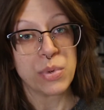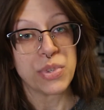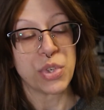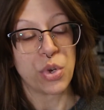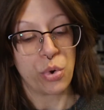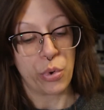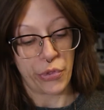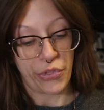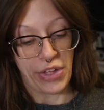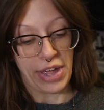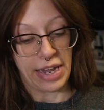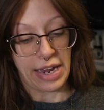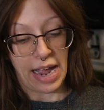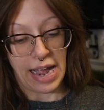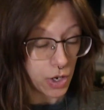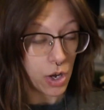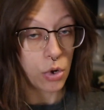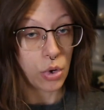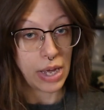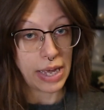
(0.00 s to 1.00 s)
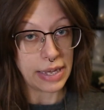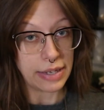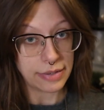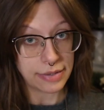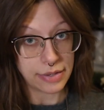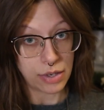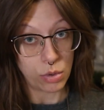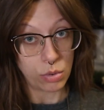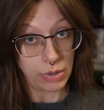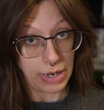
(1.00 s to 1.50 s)
a whole thing. Okay,
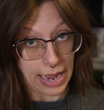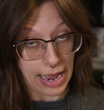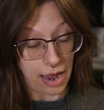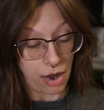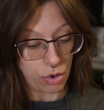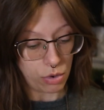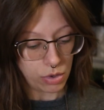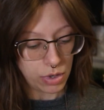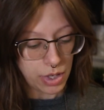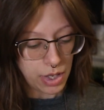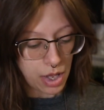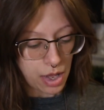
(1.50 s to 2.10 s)
so now